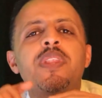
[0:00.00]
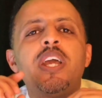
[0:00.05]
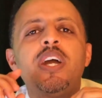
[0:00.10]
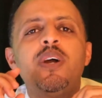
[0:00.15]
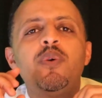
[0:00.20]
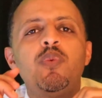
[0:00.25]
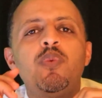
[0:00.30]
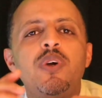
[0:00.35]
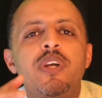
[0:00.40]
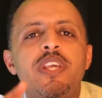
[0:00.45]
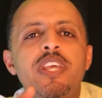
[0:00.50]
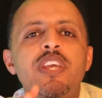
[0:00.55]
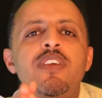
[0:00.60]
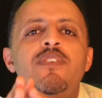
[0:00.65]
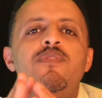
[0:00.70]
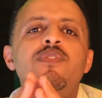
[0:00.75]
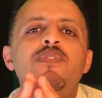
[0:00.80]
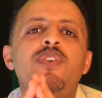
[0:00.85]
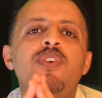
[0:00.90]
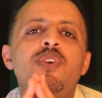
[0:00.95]
It will
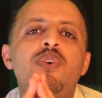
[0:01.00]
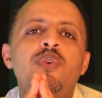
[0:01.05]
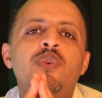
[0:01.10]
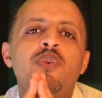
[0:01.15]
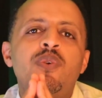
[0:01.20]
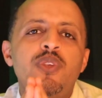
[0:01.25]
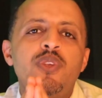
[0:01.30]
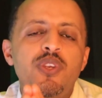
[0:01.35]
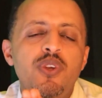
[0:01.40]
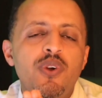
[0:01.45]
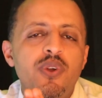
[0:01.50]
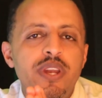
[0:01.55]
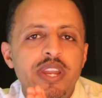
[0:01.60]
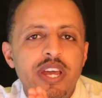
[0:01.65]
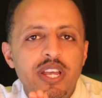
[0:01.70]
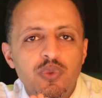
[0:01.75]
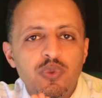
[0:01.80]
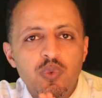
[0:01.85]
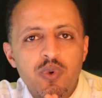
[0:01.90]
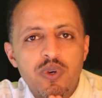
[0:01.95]
give you your
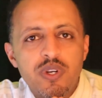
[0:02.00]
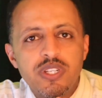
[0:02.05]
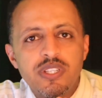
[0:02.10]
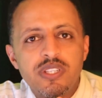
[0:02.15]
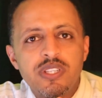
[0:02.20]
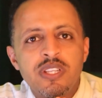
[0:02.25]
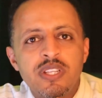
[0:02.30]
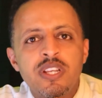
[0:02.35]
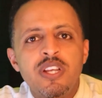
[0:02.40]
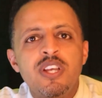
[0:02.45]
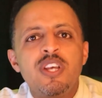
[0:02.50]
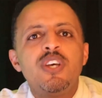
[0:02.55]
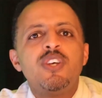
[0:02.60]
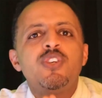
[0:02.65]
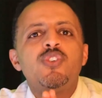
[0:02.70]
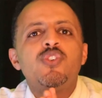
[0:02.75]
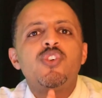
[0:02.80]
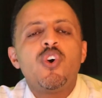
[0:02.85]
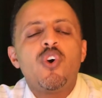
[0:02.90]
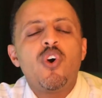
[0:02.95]
net worth.
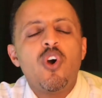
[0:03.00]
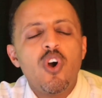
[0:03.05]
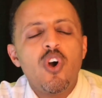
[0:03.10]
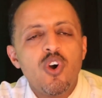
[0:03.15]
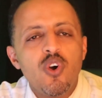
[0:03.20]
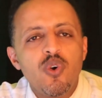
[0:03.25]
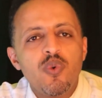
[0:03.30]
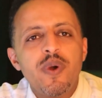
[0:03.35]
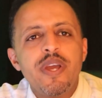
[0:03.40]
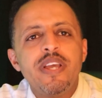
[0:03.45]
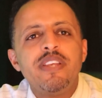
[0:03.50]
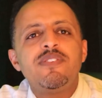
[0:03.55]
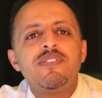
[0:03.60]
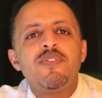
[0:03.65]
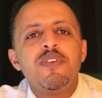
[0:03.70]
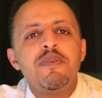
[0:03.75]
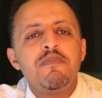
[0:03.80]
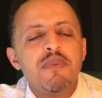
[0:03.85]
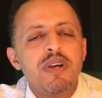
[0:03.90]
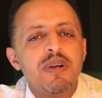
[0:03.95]
So always
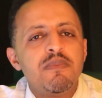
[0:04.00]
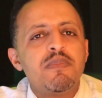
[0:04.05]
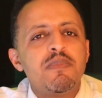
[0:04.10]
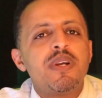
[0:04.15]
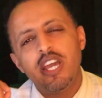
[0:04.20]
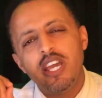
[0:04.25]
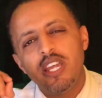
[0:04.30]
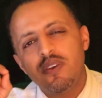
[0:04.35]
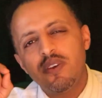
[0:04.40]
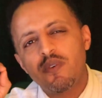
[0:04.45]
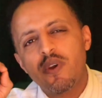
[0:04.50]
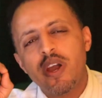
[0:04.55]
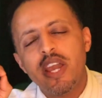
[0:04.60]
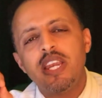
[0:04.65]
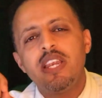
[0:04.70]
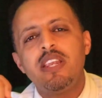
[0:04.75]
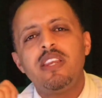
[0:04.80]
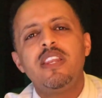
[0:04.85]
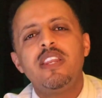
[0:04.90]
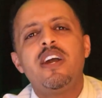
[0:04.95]
remember and
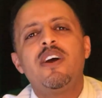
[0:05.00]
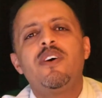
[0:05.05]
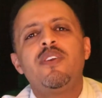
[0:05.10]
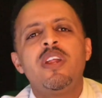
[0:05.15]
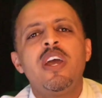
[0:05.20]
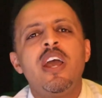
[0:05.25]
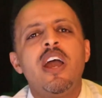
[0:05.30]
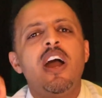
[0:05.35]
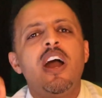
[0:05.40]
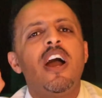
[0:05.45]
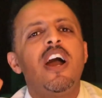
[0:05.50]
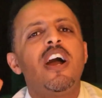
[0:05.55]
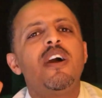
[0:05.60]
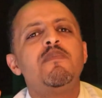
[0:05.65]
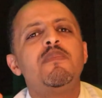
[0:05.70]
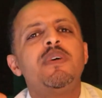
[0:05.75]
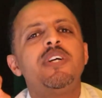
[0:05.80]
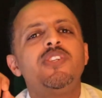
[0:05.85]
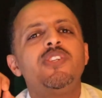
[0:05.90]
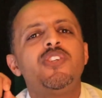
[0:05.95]
write it down. How
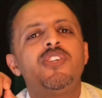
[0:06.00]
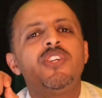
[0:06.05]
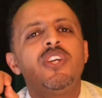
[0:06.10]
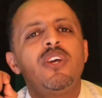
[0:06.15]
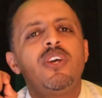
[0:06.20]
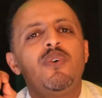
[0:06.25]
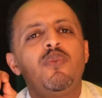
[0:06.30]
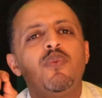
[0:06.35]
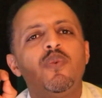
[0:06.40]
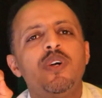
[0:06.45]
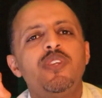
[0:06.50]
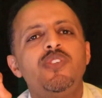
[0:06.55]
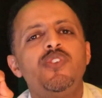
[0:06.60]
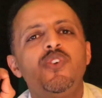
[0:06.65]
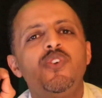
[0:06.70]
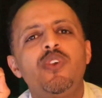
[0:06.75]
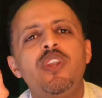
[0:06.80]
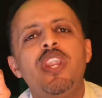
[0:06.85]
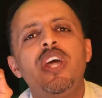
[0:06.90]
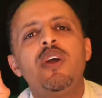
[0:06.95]
much was
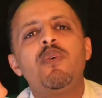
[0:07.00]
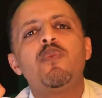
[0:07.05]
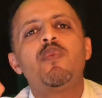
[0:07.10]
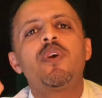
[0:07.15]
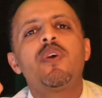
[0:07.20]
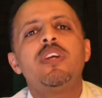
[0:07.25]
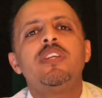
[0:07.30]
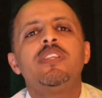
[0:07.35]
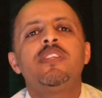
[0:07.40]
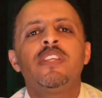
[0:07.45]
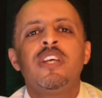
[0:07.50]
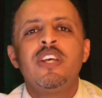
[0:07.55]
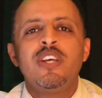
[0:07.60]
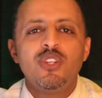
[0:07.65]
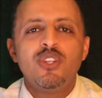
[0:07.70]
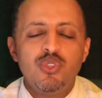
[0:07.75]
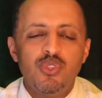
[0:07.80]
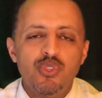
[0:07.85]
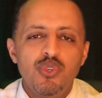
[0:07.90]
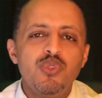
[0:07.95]
your net worth
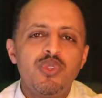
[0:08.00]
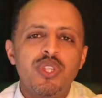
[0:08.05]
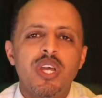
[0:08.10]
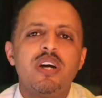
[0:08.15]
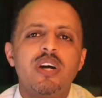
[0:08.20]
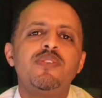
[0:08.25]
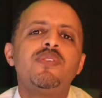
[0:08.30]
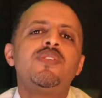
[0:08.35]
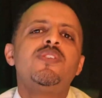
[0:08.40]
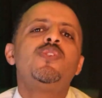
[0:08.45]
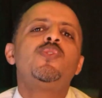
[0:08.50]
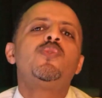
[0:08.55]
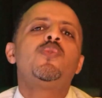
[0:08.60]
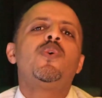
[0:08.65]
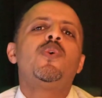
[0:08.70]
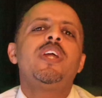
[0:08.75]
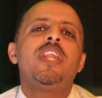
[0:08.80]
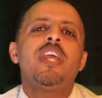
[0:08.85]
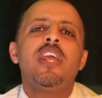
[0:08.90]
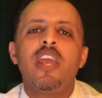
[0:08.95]

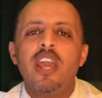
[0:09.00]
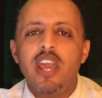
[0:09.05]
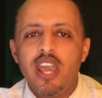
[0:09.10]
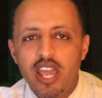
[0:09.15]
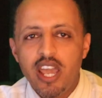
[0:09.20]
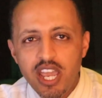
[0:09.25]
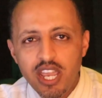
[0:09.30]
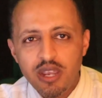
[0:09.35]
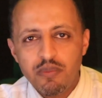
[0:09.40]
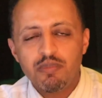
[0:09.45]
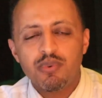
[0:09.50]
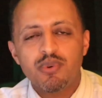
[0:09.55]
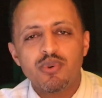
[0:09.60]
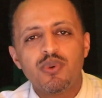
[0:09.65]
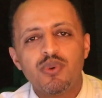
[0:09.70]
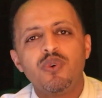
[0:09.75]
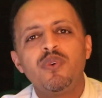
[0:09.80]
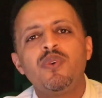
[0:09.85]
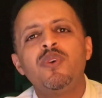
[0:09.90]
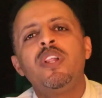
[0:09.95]
2020
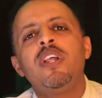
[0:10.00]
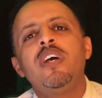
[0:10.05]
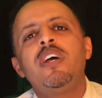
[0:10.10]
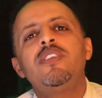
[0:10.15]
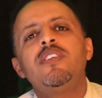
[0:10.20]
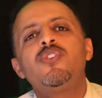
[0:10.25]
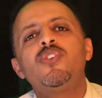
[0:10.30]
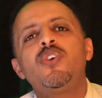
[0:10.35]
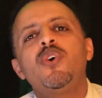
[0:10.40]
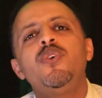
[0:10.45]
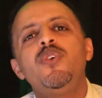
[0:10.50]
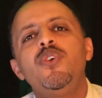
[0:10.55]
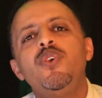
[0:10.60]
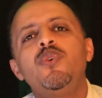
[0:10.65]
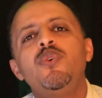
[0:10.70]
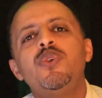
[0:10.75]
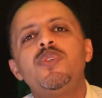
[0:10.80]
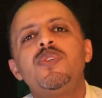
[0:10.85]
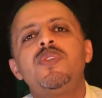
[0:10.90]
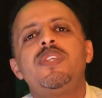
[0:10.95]
April, so you
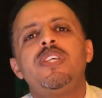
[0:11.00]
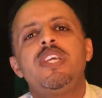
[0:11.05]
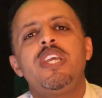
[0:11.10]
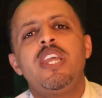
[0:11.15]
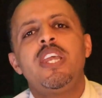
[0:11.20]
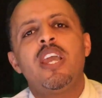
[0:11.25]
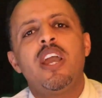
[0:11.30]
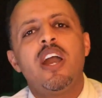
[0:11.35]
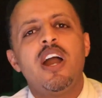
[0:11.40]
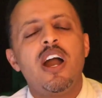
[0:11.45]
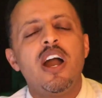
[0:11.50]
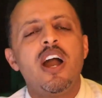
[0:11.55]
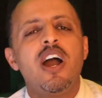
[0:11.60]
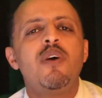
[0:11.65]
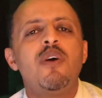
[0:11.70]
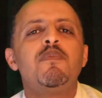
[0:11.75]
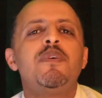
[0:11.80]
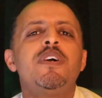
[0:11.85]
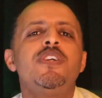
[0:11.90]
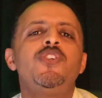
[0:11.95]
will see
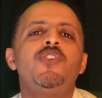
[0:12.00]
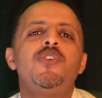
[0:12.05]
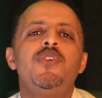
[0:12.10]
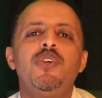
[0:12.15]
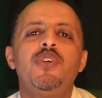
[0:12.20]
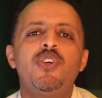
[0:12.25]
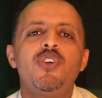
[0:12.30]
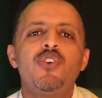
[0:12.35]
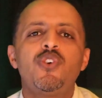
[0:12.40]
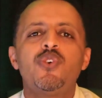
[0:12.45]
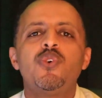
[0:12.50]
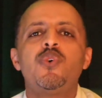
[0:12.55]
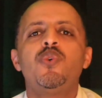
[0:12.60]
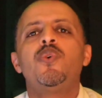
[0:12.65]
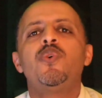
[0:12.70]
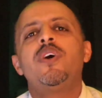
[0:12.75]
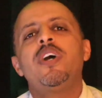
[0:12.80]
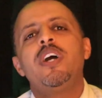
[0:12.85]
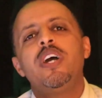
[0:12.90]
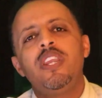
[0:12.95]
how much you grew
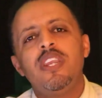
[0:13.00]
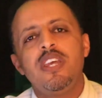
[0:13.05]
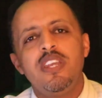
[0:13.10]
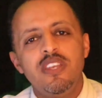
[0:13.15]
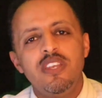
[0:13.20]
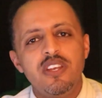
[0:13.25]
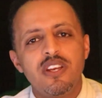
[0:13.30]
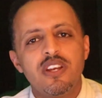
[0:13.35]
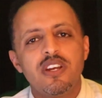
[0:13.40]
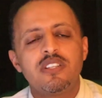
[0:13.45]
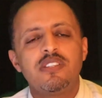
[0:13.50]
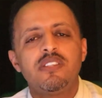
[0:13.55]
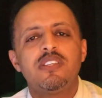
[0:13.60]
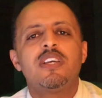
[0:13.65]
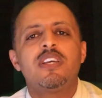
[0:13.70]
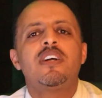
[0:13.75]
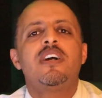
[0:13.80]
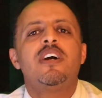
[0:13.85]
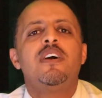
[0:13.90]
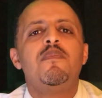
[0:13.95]
in a year to
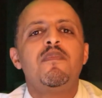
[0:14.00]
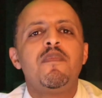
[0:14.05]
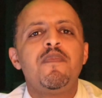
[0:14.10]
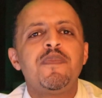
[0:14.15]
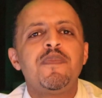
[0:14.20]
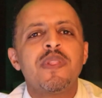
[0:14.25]
come.